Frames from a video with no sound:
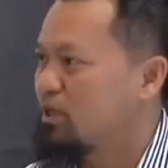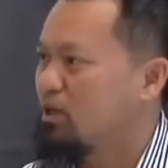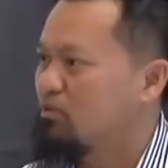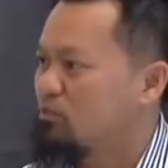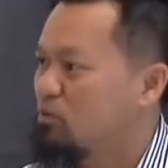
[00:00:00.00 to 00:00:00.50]

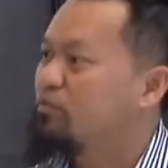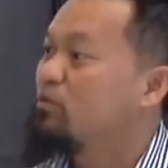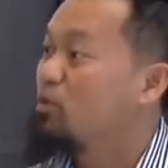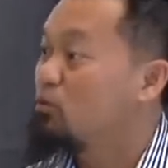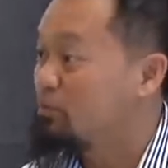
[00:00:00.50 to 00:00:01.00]
become a
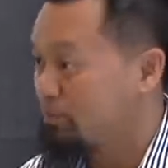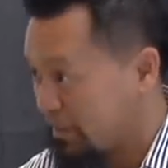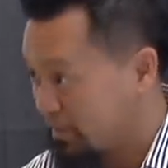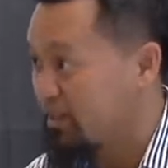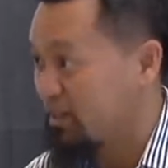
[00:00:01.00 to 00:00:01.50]
movable
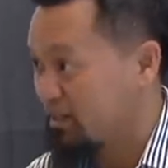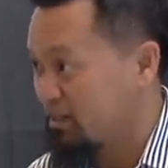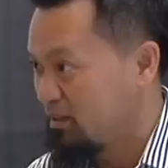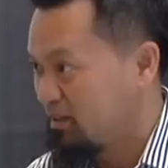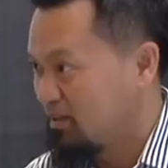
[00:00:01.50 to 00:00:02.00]
medium,
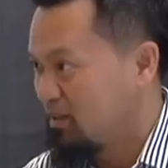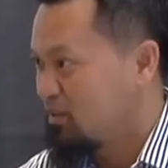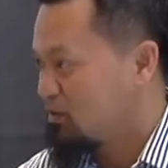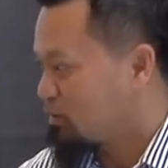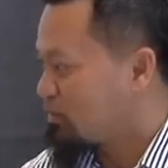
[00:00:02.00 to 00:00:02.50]

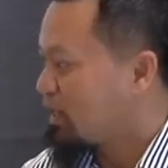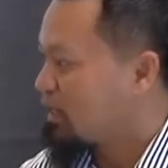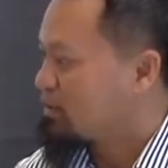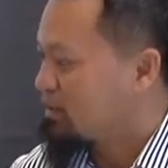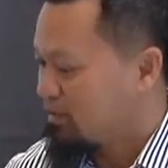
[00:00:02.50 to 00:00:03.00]
so
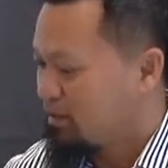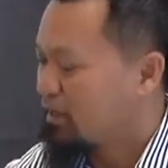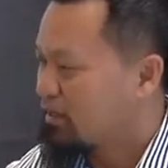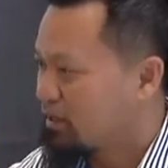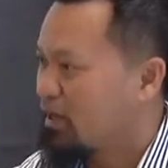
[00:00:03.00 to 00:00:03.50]
that they
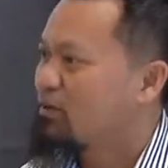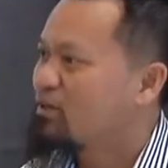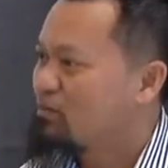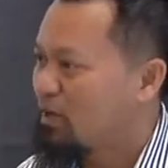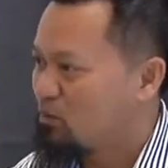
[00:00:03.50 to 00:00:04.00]
can
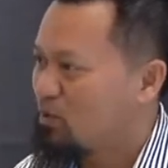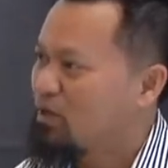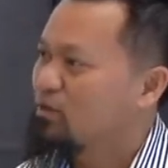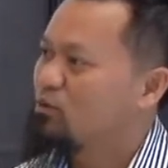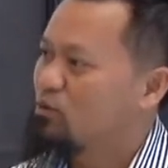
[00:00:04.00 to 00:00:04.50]
carry my
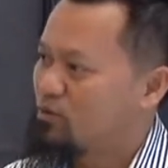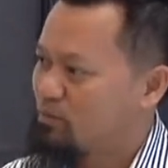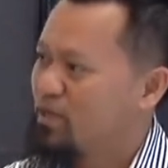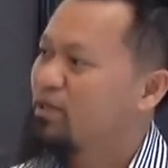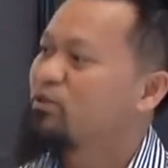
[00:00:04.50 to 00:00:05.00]
work to
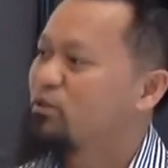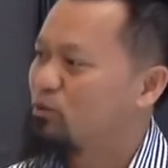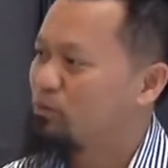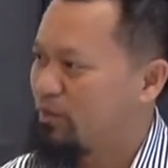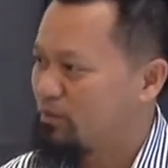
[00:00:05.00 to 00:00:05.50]
speak
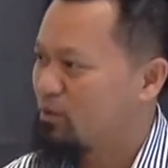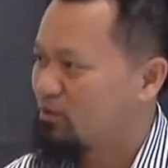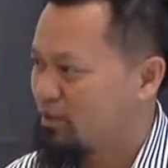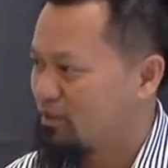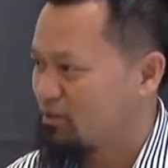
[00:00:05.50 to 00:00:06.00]
to
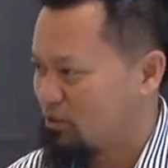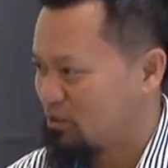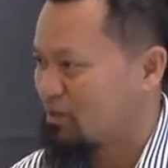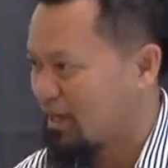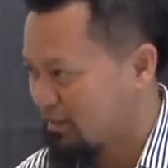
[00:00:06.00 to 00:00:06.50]
people in
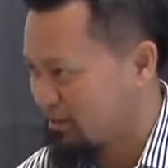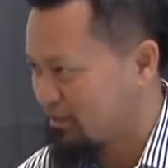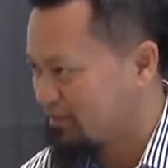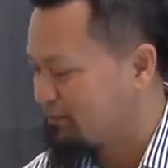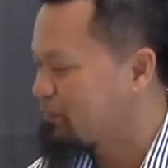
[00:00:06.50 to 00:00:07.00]
mm-hmm. society.
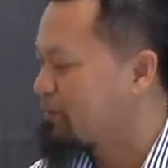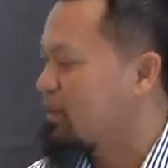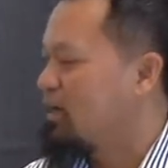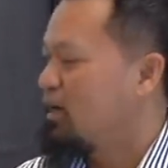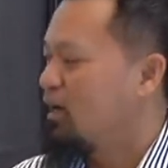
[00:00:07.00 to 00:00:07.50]

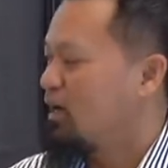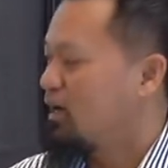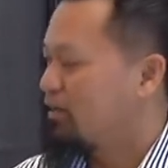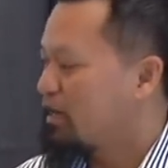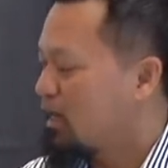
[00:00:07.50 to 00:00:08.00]

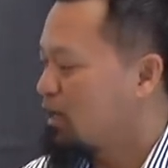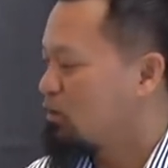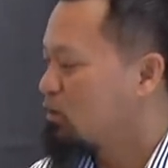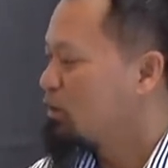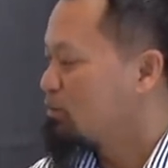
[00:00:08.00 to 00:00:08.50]

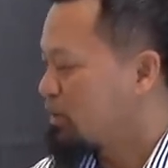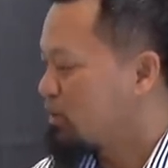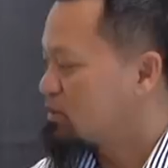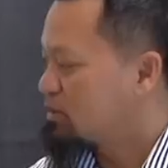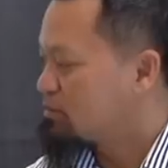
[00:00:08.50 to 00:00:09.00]
Now,
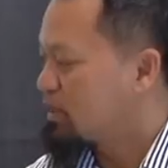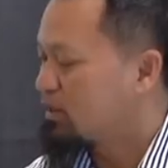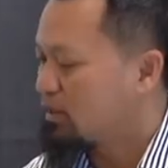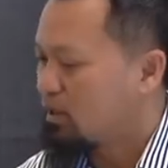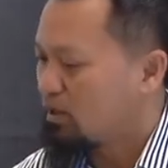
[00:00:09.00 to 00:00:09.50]
because it's
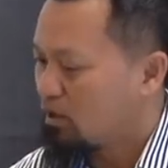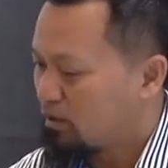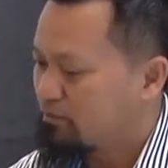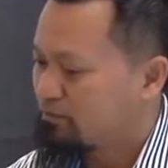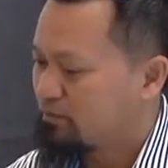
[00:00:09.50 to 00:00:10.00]
made of